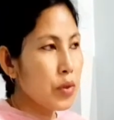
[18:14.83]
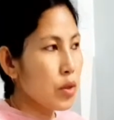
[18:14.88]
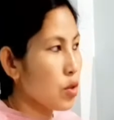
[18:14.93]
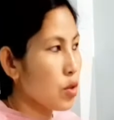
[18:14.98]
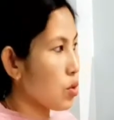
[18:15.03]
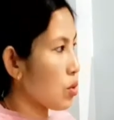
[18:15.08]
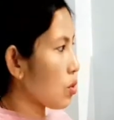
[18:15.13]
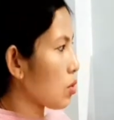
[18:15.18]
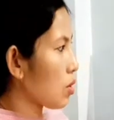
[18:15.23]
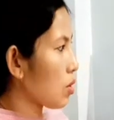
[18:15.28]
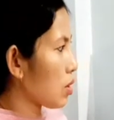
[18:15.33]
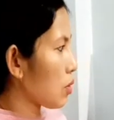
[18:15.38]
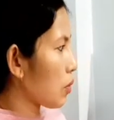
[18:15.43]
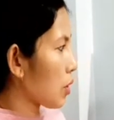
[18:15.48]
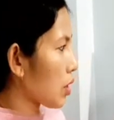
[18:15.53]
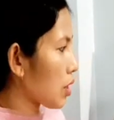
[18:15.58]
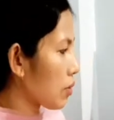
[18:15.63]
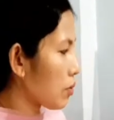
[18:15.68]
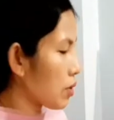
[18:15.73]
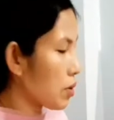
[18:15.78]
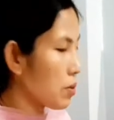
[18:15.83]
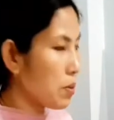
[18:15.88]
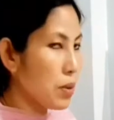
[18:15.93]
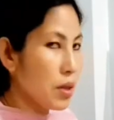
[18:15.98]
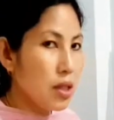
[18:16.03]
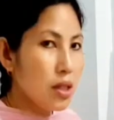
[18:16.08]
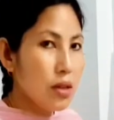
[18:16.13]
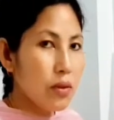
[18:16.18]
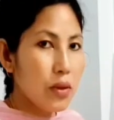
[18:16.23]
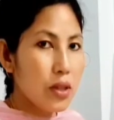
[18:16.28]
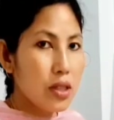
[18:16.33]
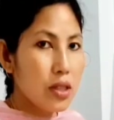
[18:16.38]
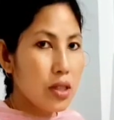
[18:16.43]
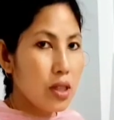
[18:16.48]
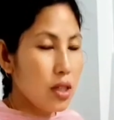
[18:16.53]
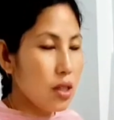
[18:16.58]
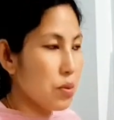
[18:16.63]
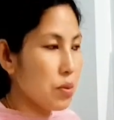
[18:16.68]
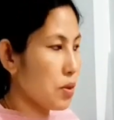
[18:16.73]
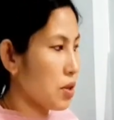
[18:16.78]
So whatever be the
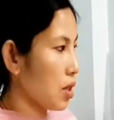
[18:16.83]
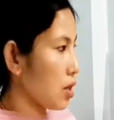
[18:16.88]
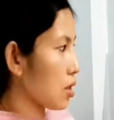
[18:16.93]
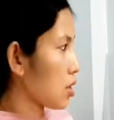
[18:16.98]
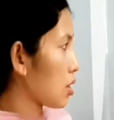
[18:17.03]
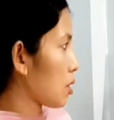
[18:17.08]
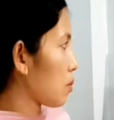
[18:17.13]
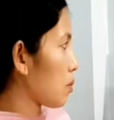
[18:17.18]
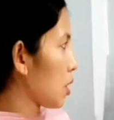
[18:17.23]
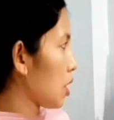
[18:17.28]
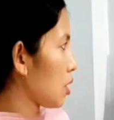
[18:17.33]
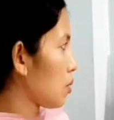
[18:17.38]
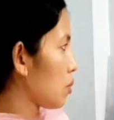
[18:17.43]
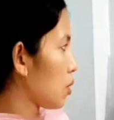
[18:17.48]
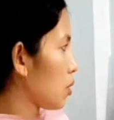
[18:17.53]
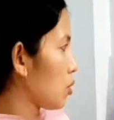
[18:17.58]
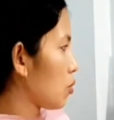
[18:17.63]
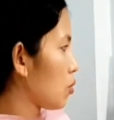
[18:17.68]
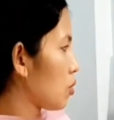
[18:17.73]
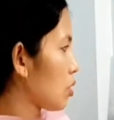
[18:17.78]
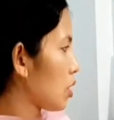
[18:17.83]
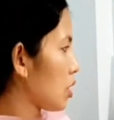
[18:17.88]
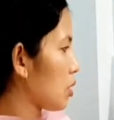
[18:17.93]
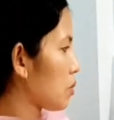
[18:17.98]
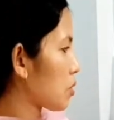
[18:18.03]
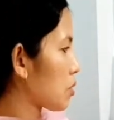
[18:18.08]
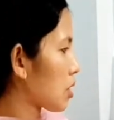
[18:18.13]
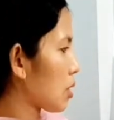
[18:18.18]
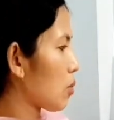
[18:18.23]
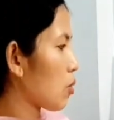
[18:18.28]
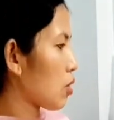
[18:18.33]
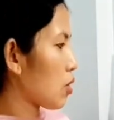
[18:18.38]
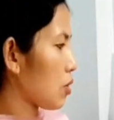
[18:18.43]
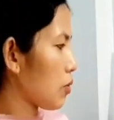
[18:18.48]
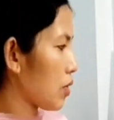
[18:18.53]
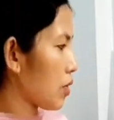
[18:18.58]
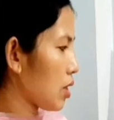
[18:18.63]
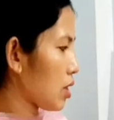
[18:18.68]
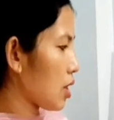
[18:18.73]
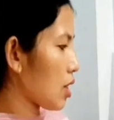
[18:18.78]
vegetative structure, may it be root, leaf, stem, or
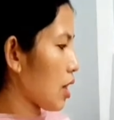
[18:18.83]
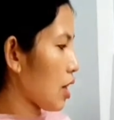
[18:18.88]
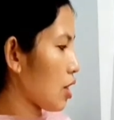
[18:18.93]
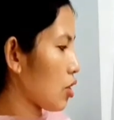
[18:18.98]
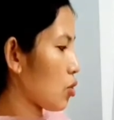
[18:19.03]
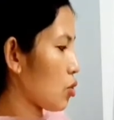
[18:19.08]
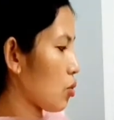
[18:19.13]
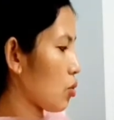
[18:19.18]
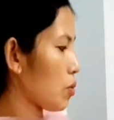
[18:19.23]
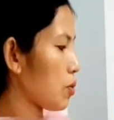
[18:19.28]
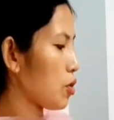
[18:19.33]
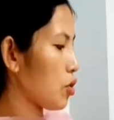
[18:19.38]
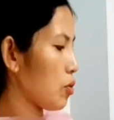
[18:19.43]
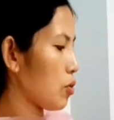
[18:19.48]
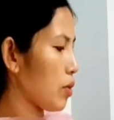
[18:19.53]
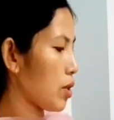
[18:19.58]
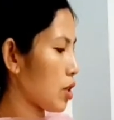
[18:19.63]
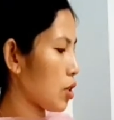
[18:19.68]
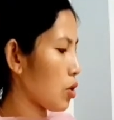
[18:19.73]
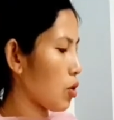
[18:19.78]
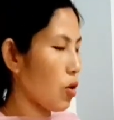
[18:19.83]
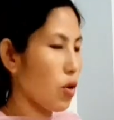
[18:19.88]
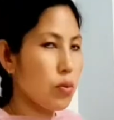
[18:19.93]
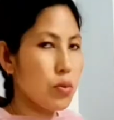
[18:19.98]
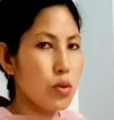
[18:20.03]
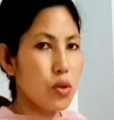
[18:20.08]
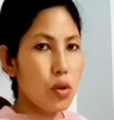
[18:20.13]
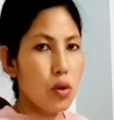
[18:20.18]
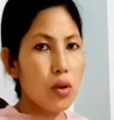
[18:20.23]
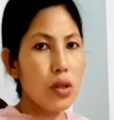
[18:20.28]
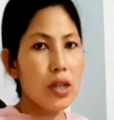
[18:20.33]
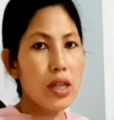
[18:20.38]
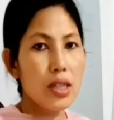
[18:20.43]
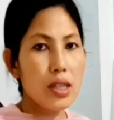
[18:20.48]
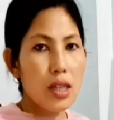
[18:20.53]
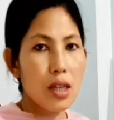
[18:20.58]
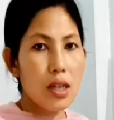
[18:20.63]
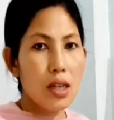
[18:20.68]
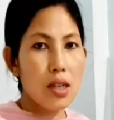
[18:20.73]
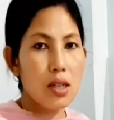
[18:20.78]
even the rhizome, tuber, corms, or the
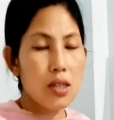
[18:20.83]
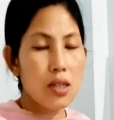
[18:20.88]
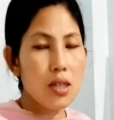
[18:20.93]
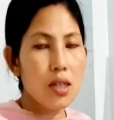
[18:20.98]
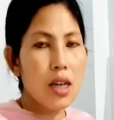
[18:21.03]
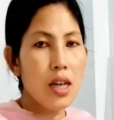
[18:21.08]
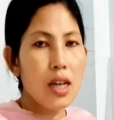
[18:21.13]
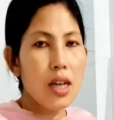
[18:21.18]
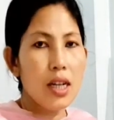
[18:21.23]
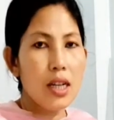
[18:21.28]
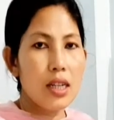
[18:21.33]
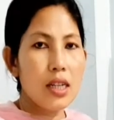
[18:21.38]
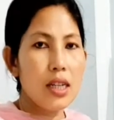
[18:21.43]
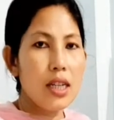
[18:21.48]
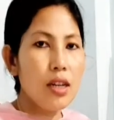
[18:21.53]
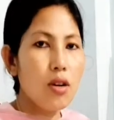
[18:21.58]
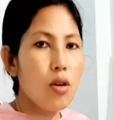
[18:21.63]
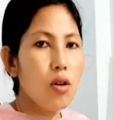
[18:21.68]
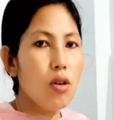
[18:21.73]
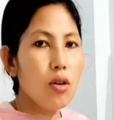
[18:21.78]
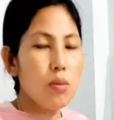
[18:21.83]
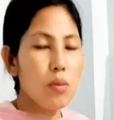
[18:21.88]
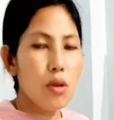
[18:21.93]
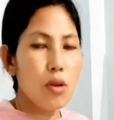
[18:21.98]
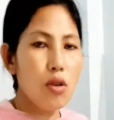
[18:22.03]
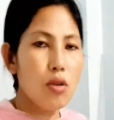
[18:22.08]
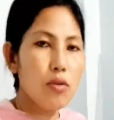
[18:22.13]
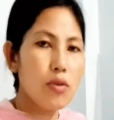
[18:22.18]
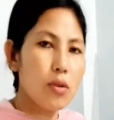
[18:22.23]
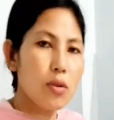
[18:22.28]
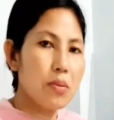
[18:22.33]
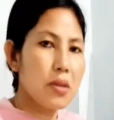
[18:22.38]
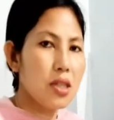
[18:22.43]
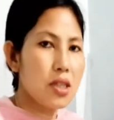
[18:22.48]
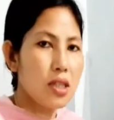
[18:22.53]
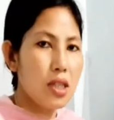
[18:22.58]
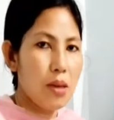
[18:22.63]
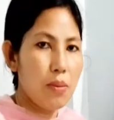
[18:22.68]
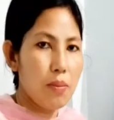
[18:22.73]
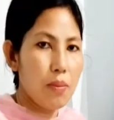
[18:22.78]
suckers, they all belong from the
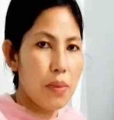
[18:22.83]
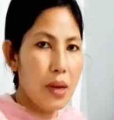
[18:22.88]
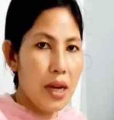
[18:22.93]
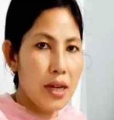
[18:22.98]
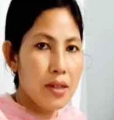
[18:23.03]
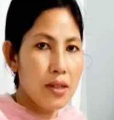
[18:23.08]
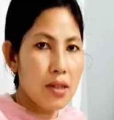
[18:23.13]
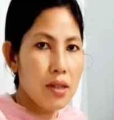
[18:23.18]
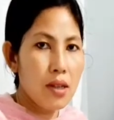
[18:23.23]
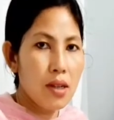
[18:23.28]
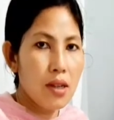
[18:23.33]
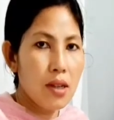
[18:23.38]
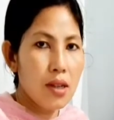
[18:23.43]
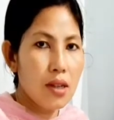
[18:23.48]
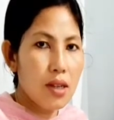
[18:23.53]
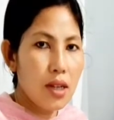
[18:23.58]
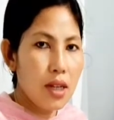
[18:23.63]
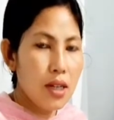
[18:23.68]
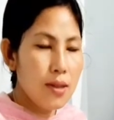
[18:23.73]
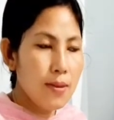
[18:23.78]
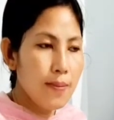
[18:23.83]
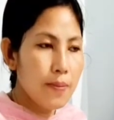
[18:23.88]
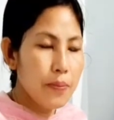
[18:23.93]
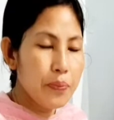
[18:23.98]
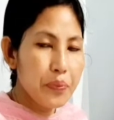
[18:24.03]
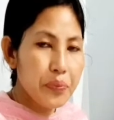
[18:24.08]
same plant, right?